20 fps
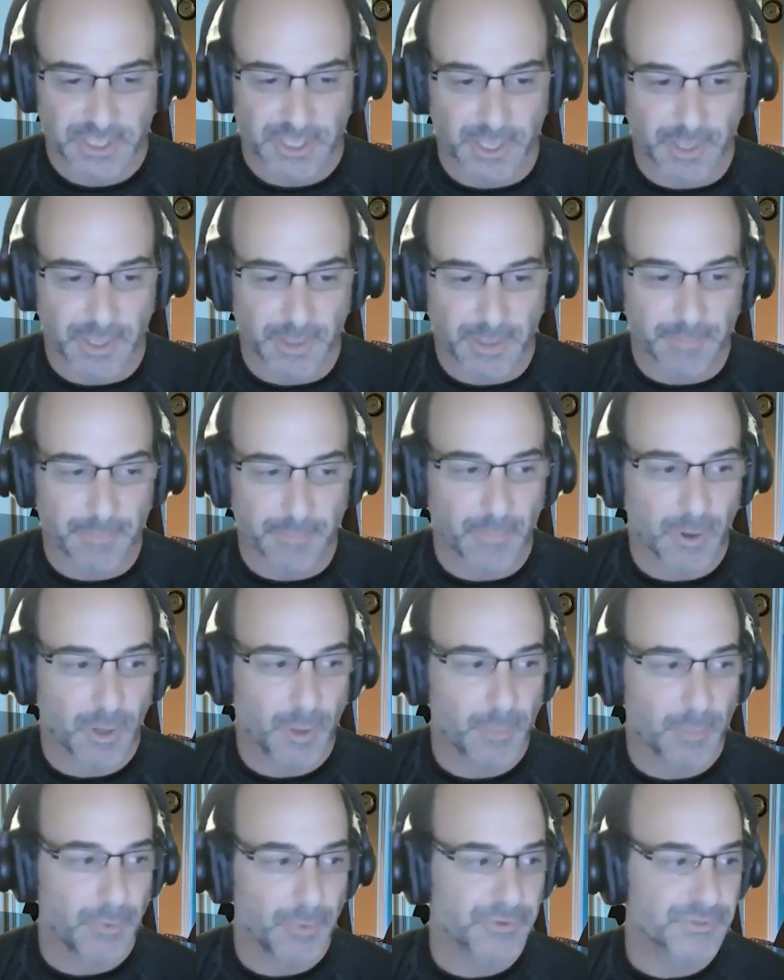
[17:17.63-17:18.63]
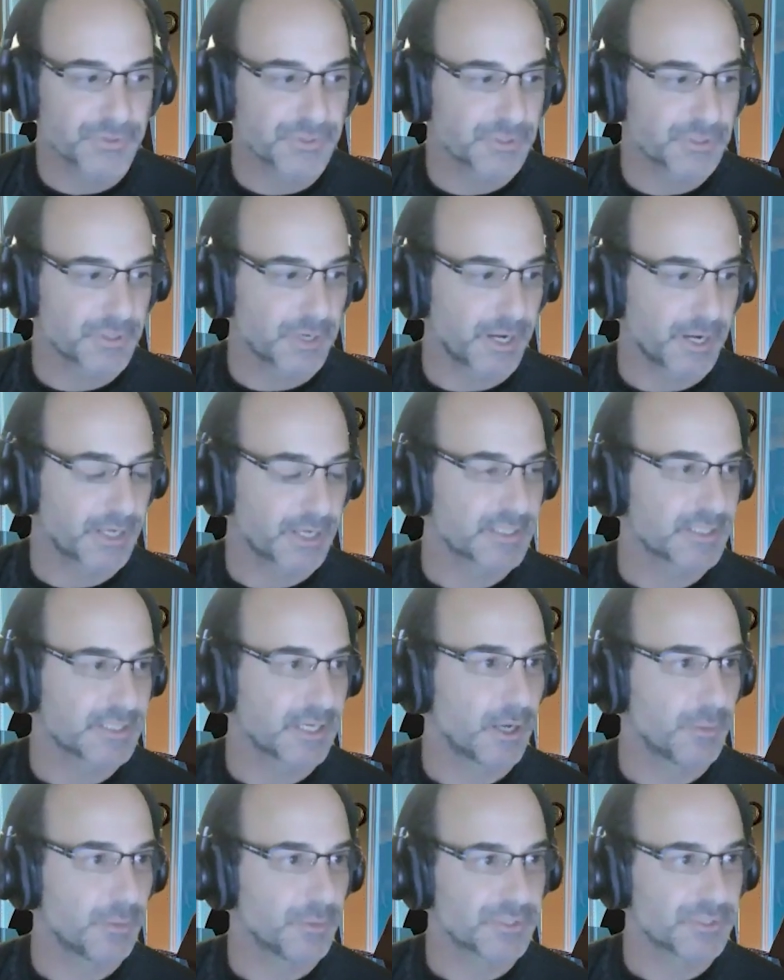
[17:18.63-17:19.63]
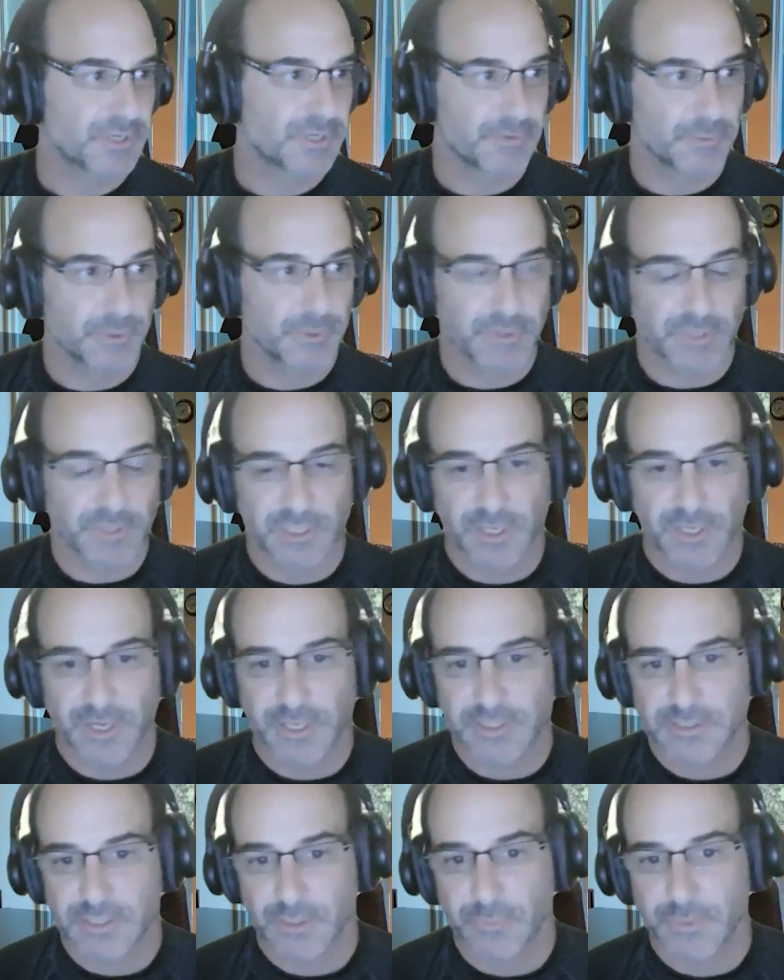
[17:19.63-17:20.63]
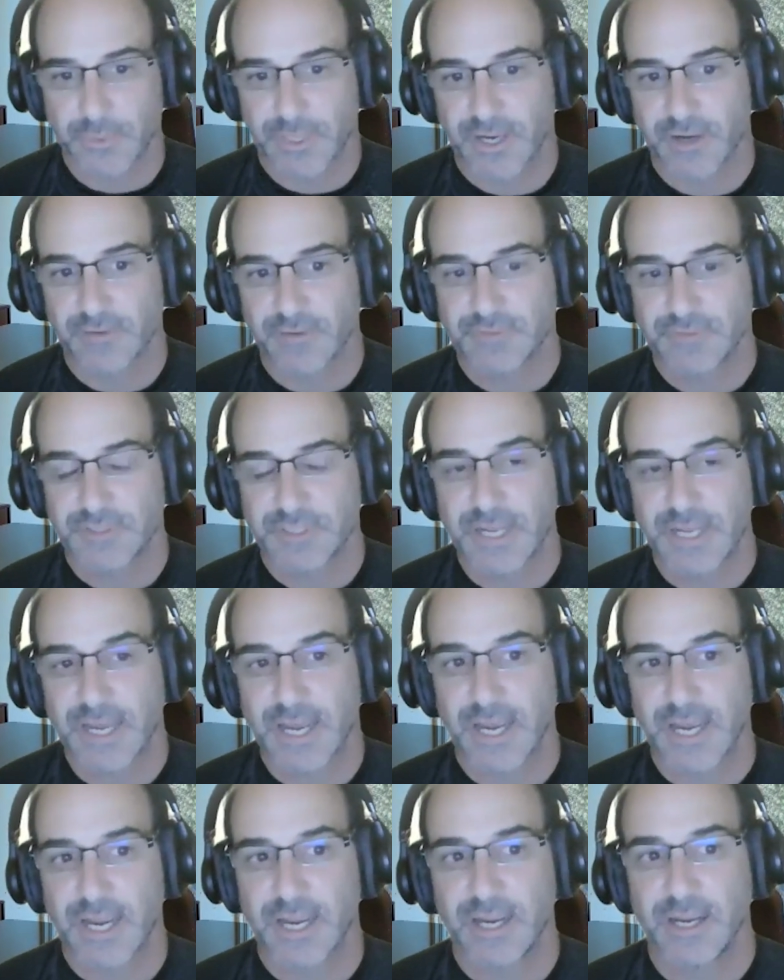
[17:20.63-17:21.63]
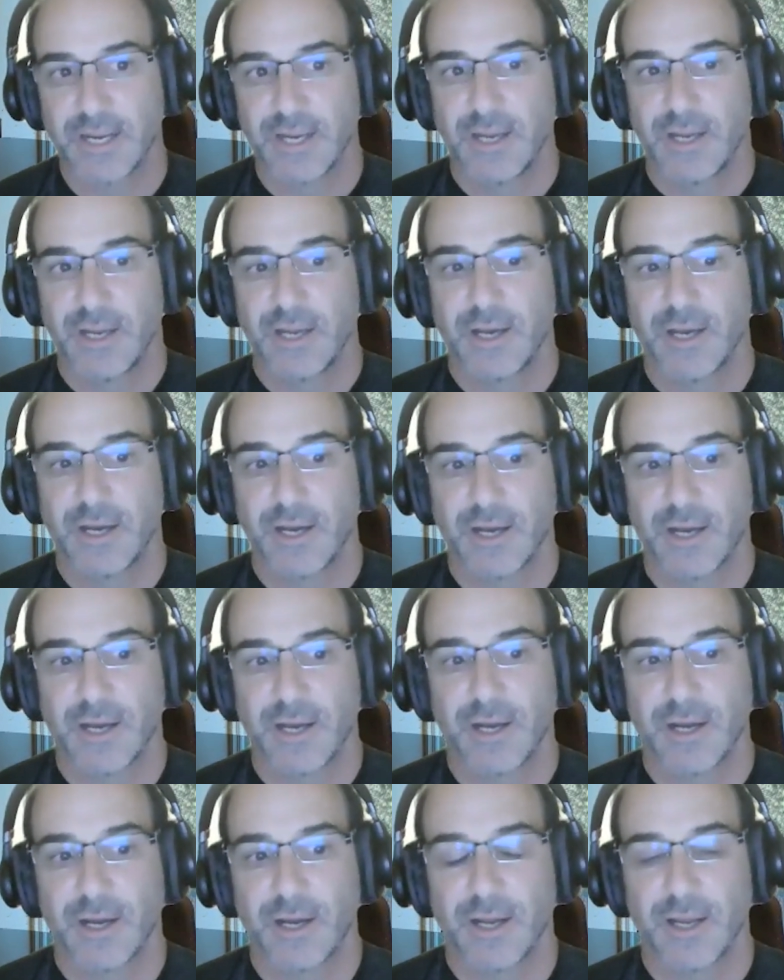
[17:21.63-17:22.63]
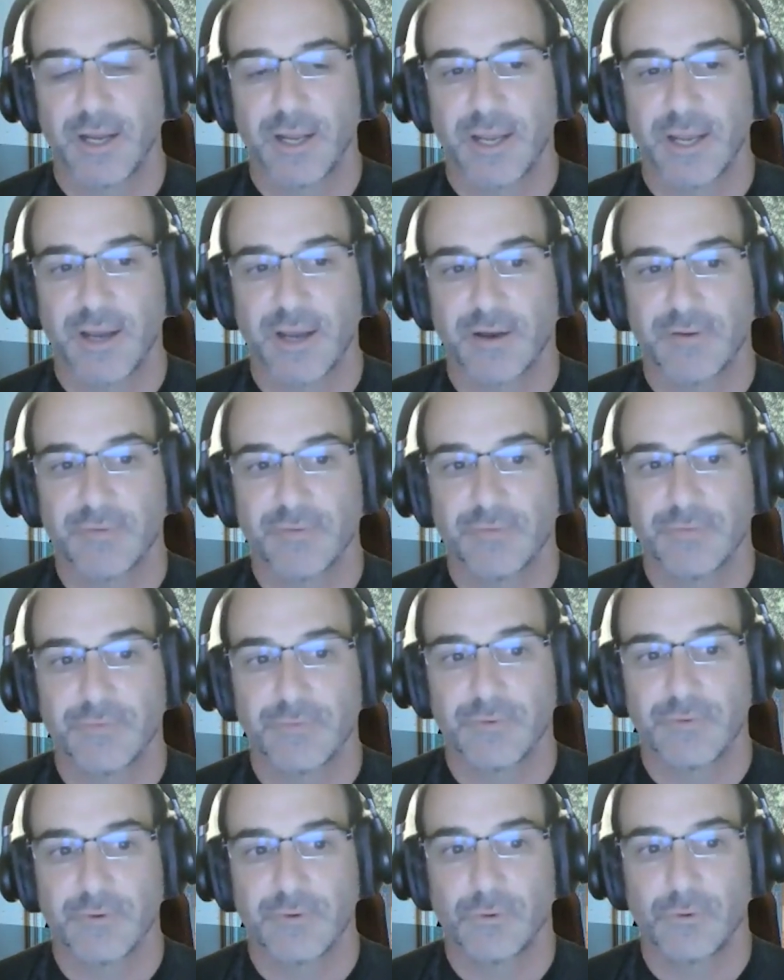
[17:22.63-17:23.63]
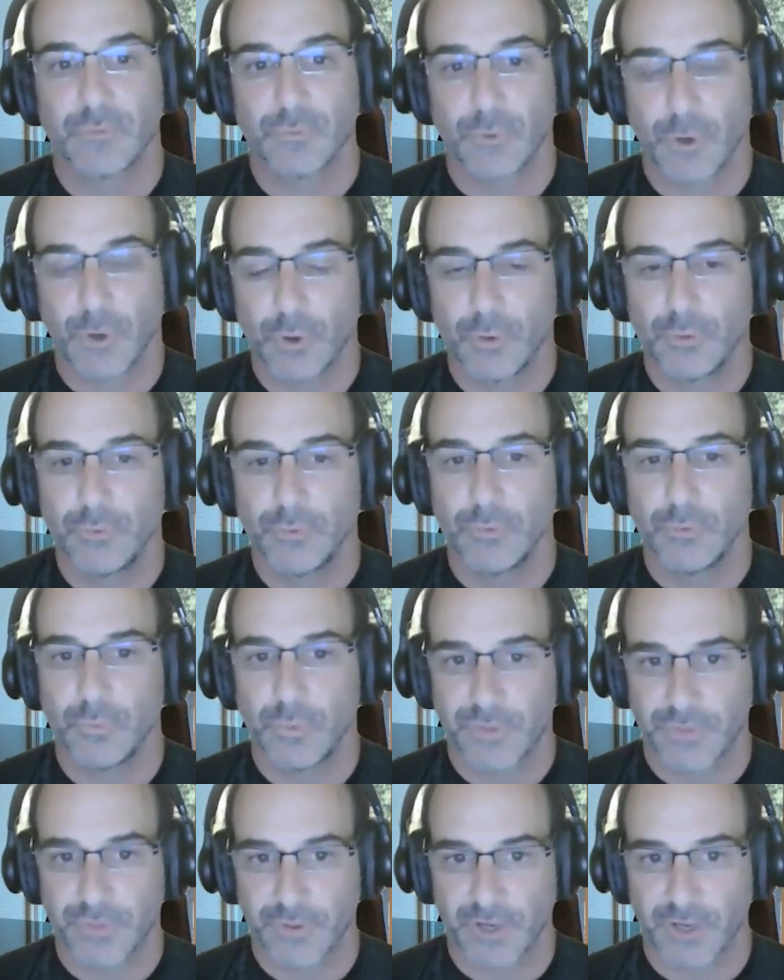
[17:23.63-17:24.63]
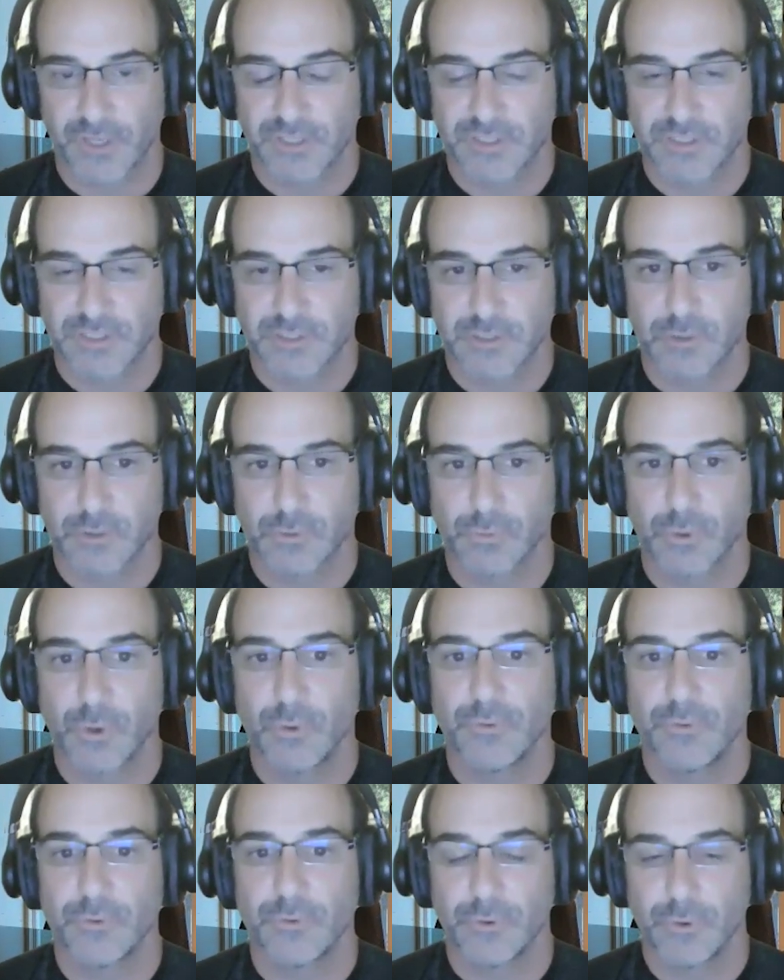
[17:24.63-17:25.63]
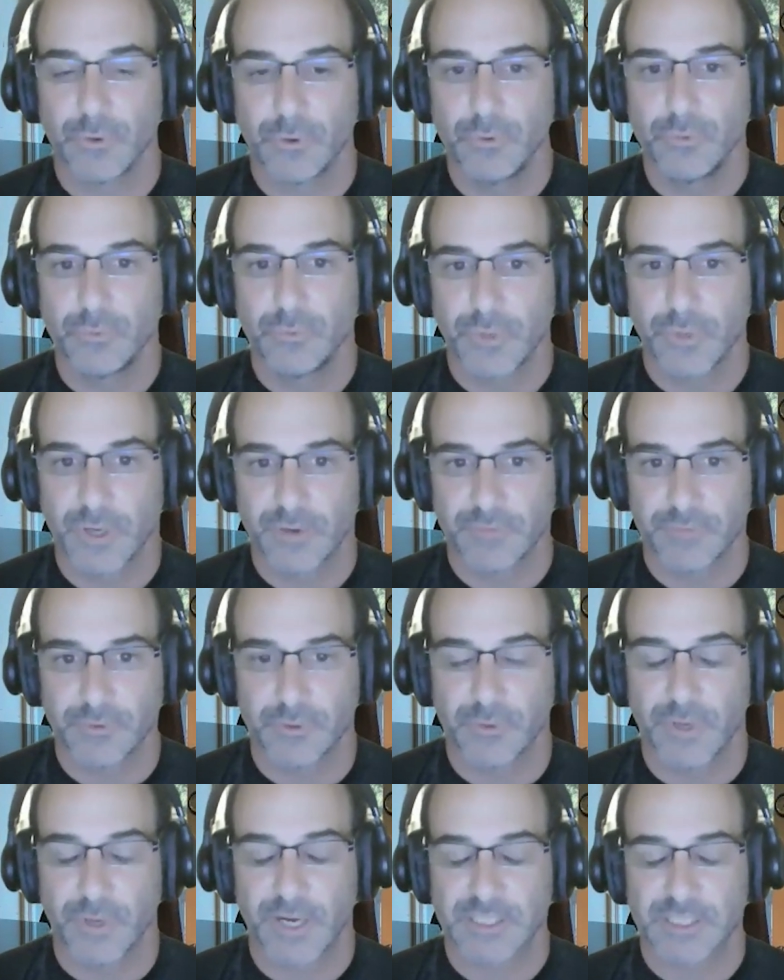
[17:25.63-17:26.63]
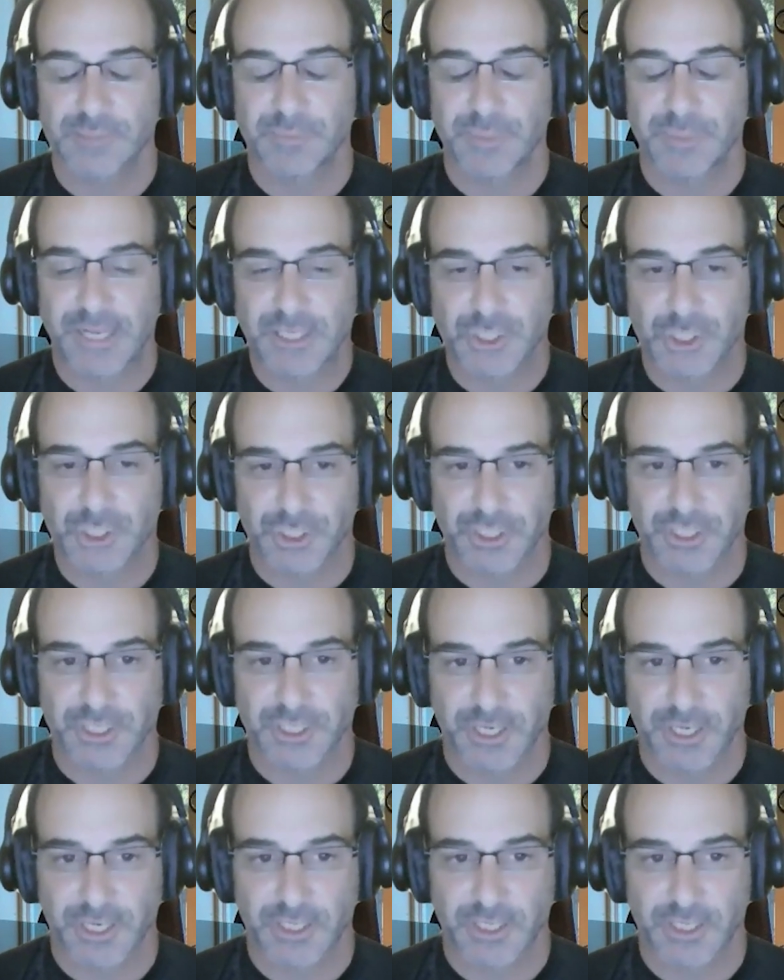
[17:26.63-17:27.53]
I could say almost every one of the clients that we have today have grown with us, grown their own revenue exponentially.